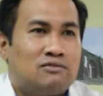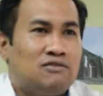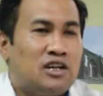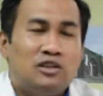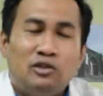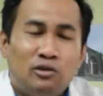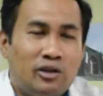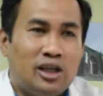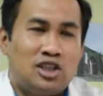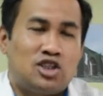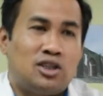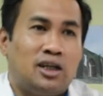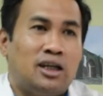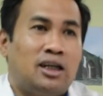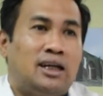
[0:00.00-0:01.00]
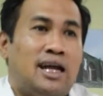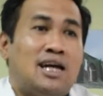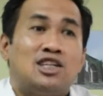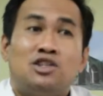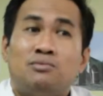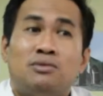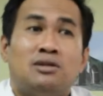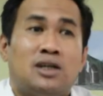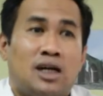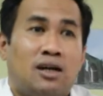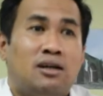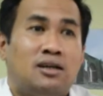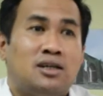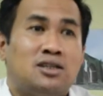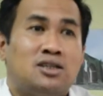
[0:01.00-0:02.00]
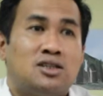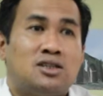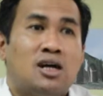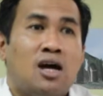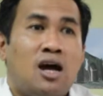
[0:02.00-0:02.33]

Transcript: very rich in intangible heritage